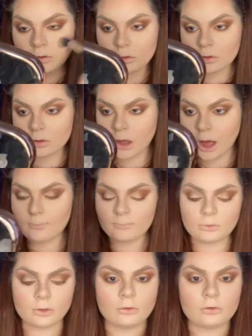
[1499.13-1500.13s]
Yeah,
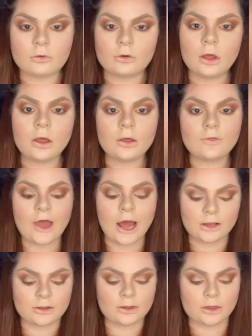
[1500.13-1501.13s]
looks good.
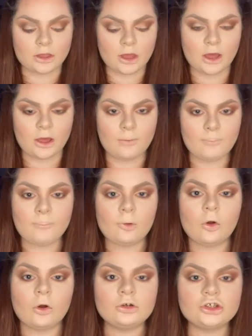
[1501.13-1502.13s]
that's the
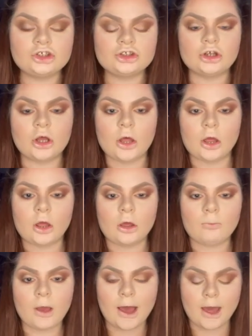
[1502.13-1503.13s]
blush.
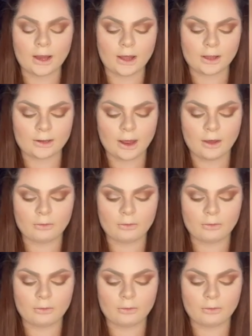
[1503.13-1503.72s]
Highlight now